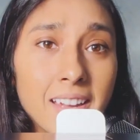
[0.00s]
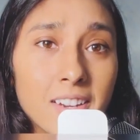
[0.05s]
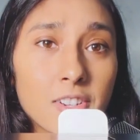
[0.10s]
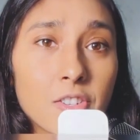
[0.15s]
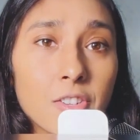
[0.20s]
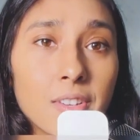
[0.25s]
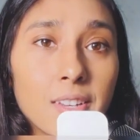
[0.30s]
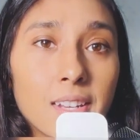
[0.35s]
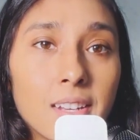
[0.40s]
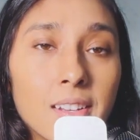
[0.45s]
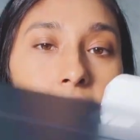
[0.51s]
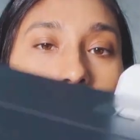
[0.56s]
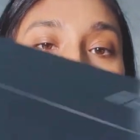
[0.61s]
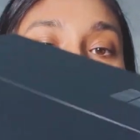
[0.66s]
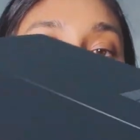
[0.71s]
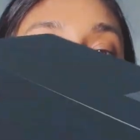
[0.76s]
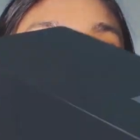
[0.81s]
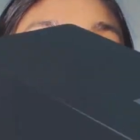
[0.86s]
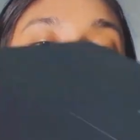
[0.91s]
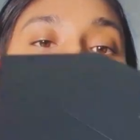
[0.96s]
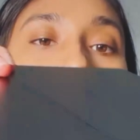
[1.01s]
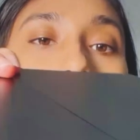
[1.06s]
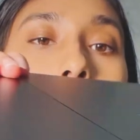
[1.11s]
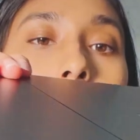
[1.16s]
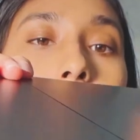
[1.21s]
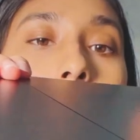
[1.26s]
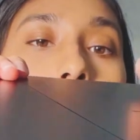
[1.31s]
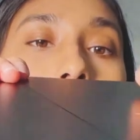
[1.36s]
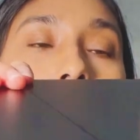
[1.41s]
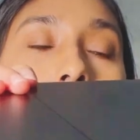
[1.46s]
actually. I do
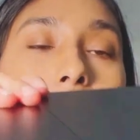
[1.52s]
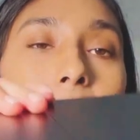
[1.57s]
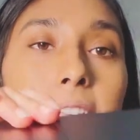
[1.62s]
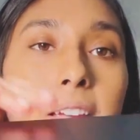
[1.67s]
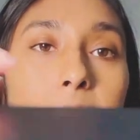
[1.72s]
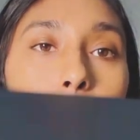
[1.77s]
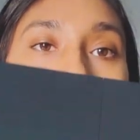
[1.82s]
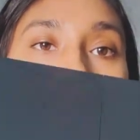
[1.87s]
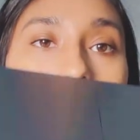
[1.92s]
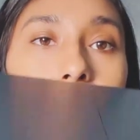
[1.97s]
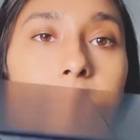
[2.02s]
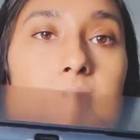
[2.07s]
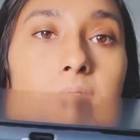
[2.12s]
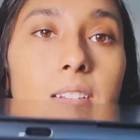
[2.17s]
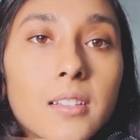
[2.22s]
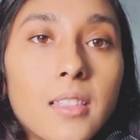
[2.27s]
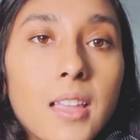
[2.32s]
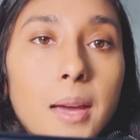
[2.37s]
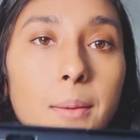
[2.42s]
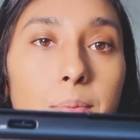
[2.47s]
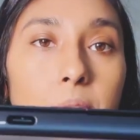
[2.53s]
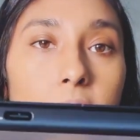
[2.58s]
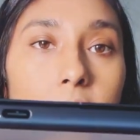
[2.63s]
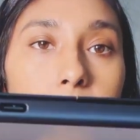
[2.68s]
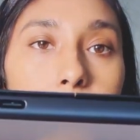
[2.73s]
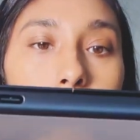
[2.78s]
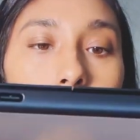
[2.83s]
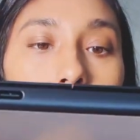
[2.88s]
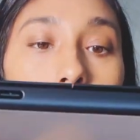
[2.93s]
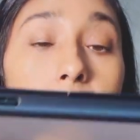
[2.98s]
love the lightweight
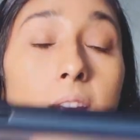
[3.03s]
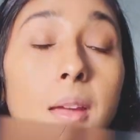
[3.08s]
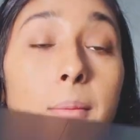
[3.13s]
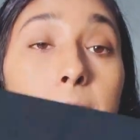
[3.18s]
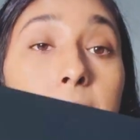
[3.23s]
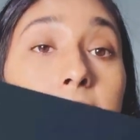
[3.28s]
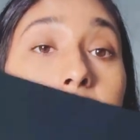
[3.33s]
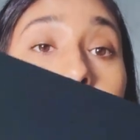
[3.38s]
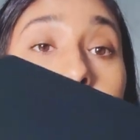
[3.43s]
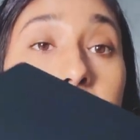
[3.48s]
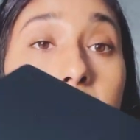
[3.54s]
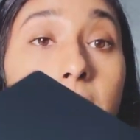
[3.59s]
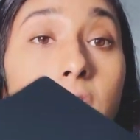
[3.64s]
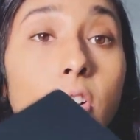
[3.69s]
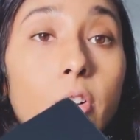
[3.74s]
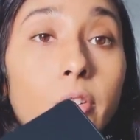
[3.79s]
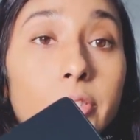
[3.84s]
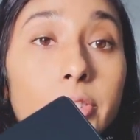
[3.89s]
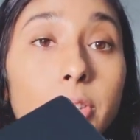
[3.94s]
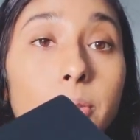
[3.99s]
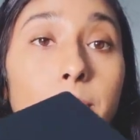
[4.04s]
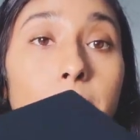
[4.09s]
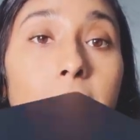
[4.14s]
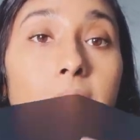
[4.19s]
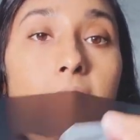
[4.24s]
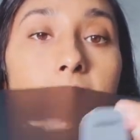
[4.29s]
laptops. And I mean, this can also be an